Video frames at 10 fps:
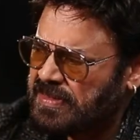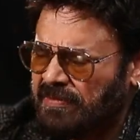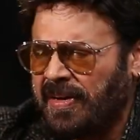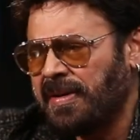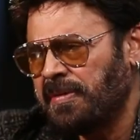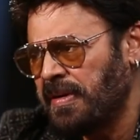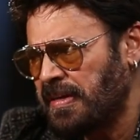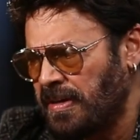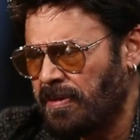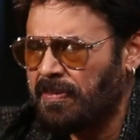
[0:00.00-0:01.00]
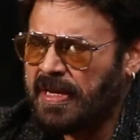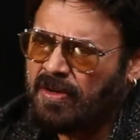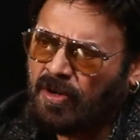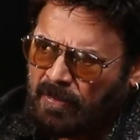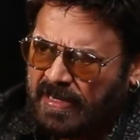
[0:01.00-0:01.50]
somewhere little my
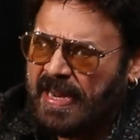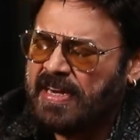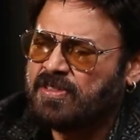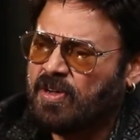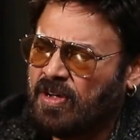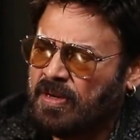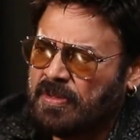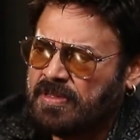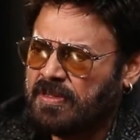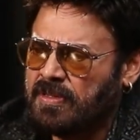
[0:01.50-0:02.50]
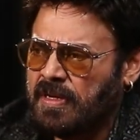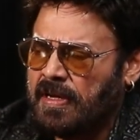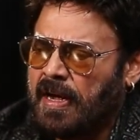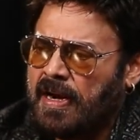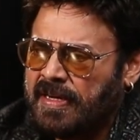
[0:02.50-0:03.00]
call my dad's call you know
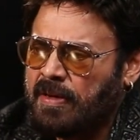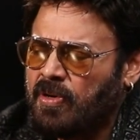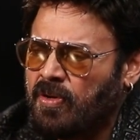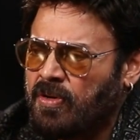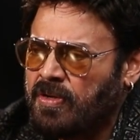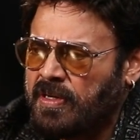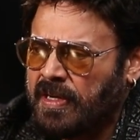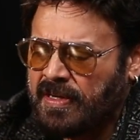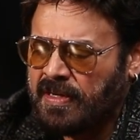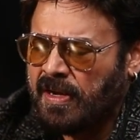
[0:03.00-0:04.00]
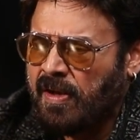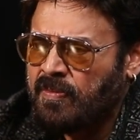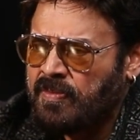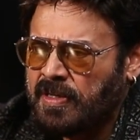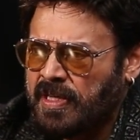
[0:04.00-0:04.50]
at time lo like
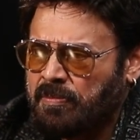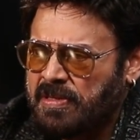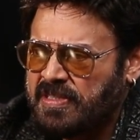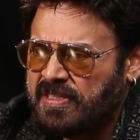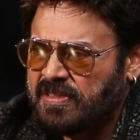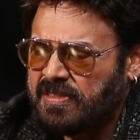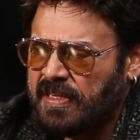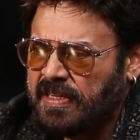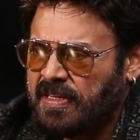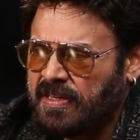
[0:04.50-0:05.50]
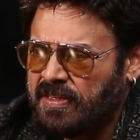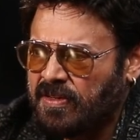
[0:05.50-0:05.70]
a business sariga you